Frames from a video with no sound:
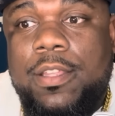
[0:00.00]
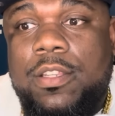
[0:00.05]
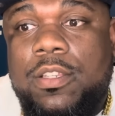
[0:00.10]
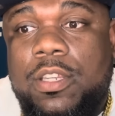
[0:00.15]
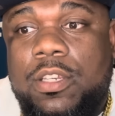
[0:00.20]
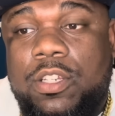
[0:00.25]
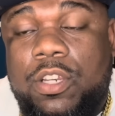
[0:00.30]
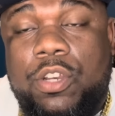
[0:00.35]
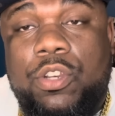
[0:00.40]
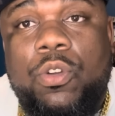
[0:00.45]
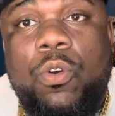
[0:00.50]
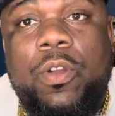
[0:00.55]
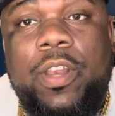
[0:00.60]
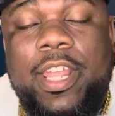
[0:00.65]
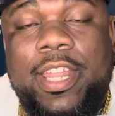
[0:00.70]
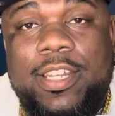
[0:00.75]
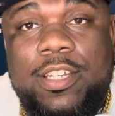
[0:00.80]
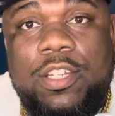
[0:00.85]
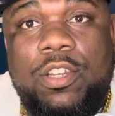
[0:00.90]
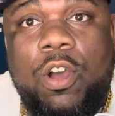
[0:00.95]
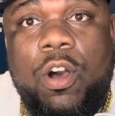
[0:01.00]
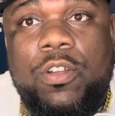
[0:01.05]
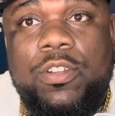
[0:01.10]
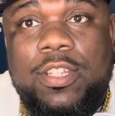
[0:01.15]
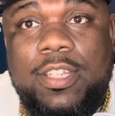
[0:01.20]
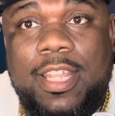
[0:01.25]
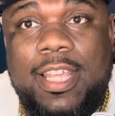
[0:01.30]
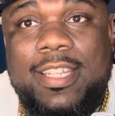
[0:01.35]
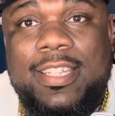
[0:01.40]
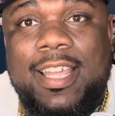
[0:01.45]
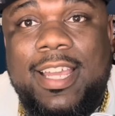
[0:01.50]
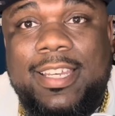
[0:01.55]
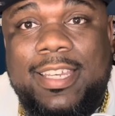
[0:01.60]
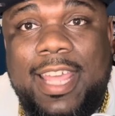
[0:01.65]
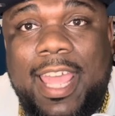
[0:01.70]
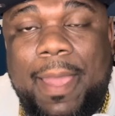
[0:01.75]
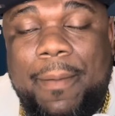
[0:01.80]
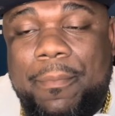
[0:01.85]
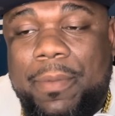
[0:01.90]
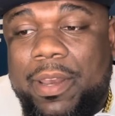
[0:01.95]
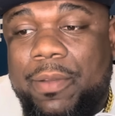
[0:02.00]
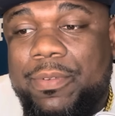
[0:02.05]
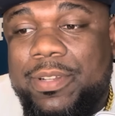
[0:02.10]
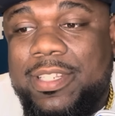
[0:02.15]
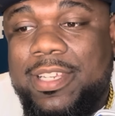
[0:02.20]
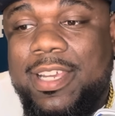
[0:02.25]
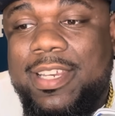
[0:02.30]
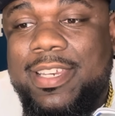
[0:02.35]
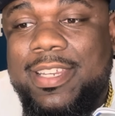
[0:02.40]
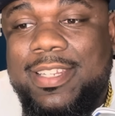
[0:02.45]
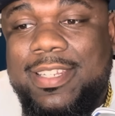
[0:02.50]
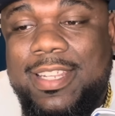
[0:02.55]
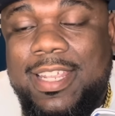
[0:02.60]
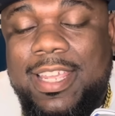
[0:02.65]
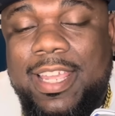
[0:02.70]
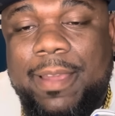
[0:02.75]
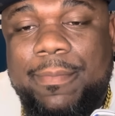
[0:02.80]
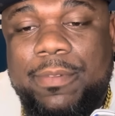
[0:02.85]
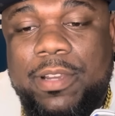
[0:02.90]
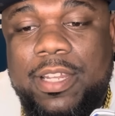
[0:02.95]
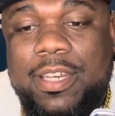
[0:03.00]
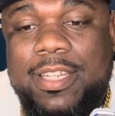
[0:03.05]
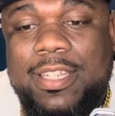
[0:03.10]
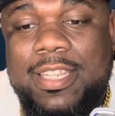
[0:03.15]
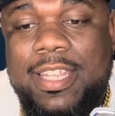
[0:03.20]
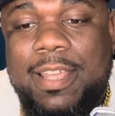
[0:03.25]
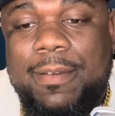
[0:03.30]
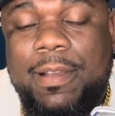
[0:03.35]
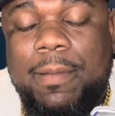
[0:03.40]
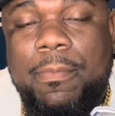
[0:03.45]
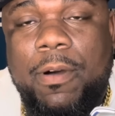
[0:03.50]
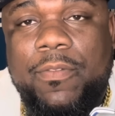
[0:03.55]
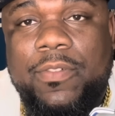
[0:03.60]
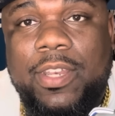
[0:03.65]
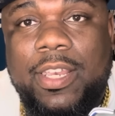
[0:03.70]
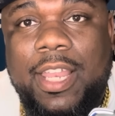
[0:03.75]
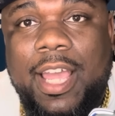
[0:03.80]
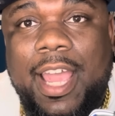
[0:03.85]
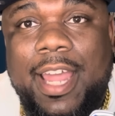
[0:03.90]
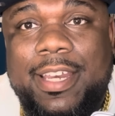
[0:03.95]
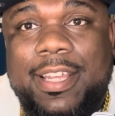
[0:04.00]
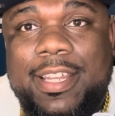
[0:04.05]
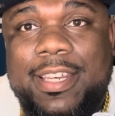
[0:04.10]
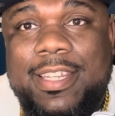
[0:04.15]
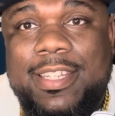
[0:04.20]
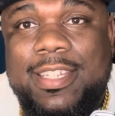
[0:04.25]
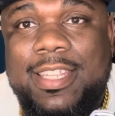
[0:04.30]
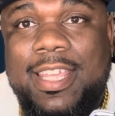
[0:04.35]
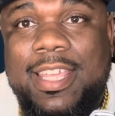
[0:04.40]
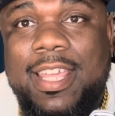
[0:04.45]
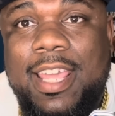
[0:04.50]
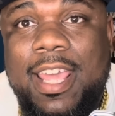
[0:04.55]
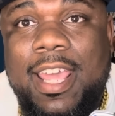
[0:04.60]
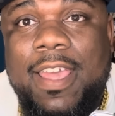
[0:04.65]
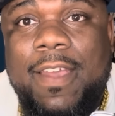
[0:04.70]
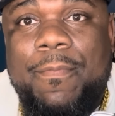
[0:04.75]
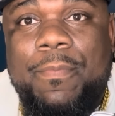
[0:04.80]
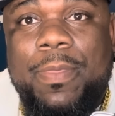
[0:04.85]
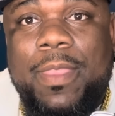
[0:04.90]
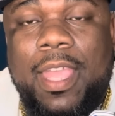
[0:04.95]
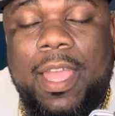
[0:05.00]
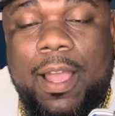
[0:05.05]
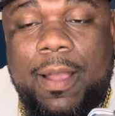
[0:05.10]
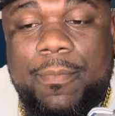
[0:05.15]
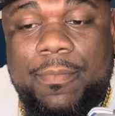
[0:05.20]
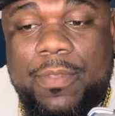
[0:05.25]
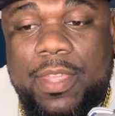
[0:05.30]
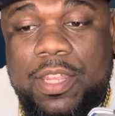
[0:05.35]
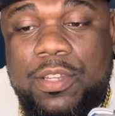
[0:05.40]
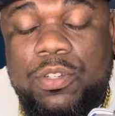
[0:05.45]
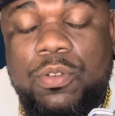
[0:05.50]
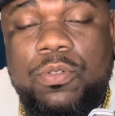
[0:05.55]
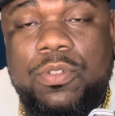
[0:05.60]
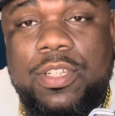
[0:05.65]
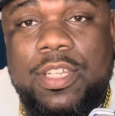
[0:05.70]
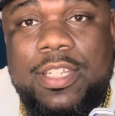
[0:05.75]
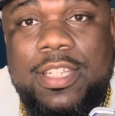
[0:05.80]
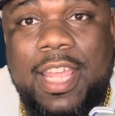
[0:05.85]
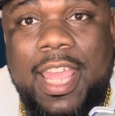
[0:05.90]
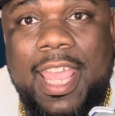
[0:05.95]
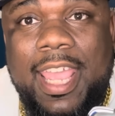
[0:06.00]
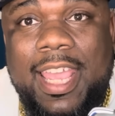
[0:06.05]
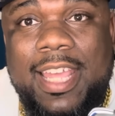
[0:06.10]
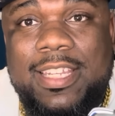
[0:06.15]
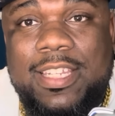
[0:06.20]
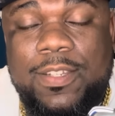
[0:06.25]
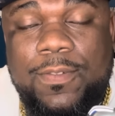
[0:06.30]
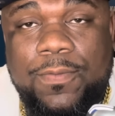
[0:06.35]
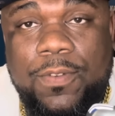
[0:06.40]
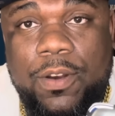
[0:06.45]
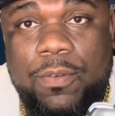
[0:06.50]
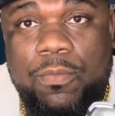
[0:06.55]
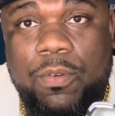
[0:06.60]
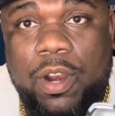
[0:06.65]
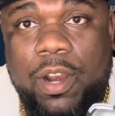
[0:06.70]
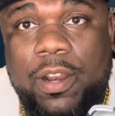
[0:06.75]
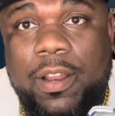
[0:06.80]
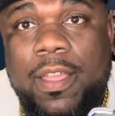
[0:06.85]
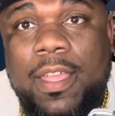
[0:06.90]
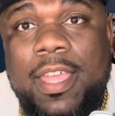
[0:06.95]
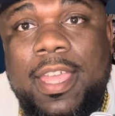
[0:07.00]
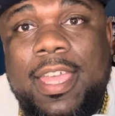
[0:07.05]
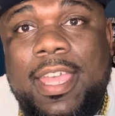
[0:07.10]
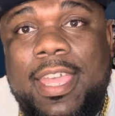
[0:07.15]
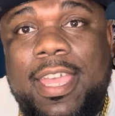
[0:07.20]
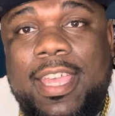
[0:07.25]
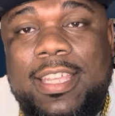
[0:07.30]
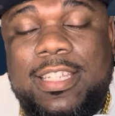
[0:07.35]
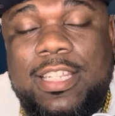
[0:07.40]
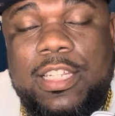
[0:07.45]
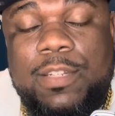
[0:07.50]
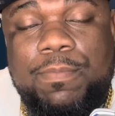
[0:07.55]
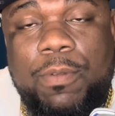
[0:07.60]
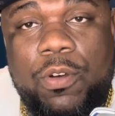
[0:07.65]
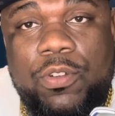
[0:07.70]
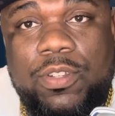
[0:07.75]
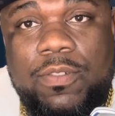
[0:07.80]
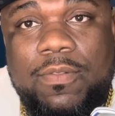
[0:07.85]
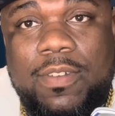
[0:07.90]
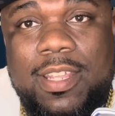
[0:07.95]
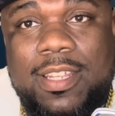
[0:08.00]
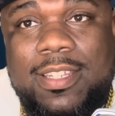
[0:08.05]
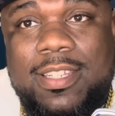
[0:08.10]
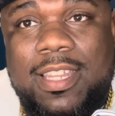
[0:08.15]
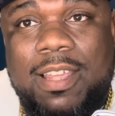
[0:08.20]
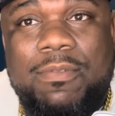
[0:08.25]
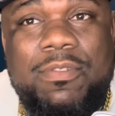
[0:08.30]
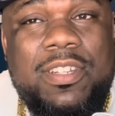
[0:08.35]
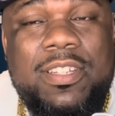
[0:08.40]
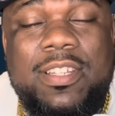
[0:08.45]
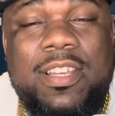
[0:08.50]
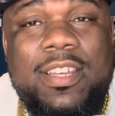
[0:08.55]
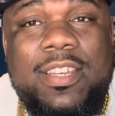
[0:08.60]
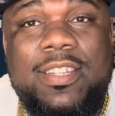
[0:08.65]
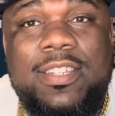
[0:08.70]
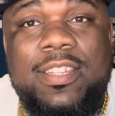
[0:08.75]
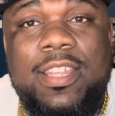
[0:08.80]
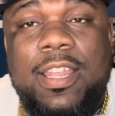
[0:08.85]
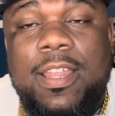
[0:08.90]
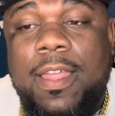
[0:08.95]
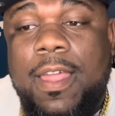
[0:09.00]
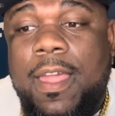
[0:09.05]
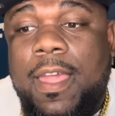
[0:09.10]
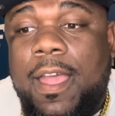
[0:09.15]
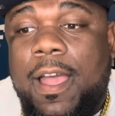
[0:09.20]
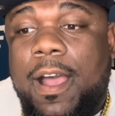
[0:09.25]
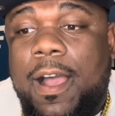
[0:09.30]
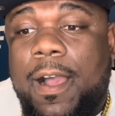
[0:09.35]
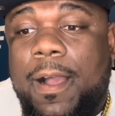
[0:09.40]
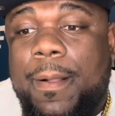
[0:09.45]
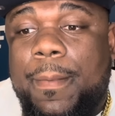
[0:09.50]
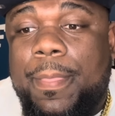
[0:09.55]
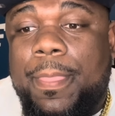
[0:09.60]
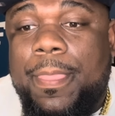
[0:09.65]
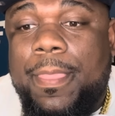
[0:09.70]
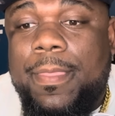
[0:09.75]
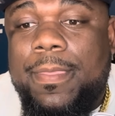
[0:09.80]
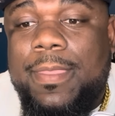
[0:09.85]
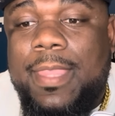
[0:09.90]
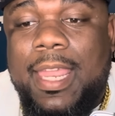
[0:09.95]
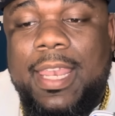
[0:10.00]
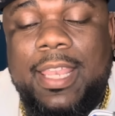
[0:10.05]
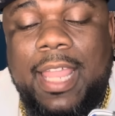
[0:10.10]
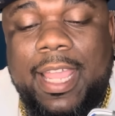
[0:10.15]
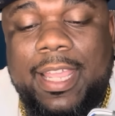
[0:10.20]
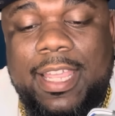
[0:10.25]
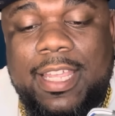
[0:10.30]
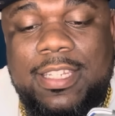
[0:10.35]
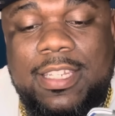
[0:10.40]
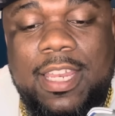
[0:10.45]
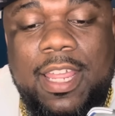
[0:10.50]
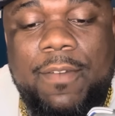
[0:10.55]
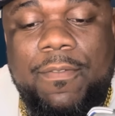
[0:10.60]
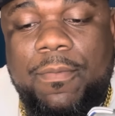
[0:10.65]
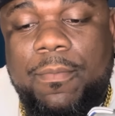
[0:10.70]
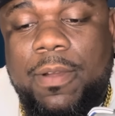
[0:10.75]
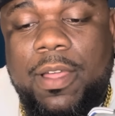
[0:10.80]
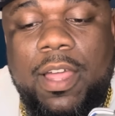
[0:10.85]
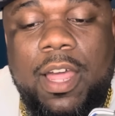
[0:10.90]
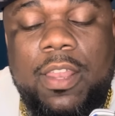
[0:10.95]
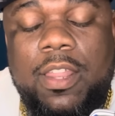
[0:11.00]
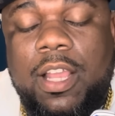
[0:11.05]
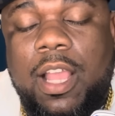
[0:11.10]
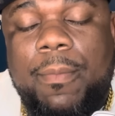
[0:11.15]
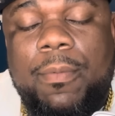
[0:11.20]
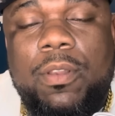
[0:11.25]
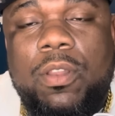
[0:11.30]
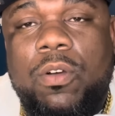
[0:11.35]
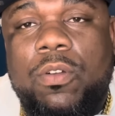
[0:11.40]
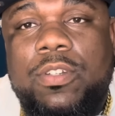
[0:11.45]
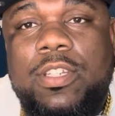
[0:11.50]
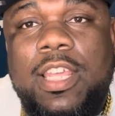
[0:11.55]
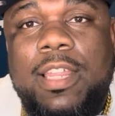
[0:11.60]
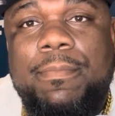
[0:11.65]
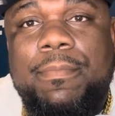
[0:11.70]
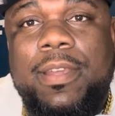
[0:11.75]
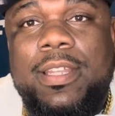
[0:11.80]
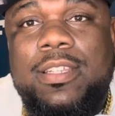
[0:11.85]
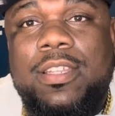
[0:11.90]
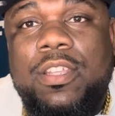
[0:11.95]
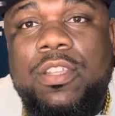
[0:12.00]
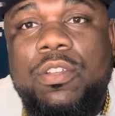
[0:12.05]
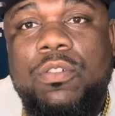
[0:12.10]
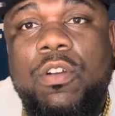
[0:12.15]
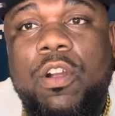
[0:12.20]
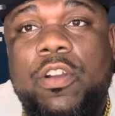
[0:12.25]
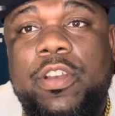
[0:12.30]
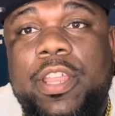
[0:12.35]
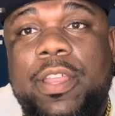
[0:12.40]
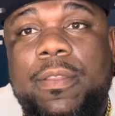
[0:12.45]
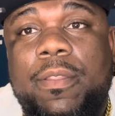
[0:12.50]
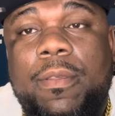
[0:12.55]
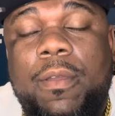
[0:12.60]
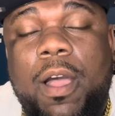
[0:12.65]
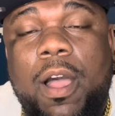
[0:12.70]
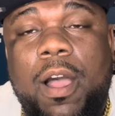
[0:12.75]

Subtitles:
You're doing installs and things like that. But it was good to see him. Good to see him come off the line. Good to see him using his hands, his footwork, his explosiveness. It was just good to see. Then, like yesterday, from other couple little tidbits, you heard that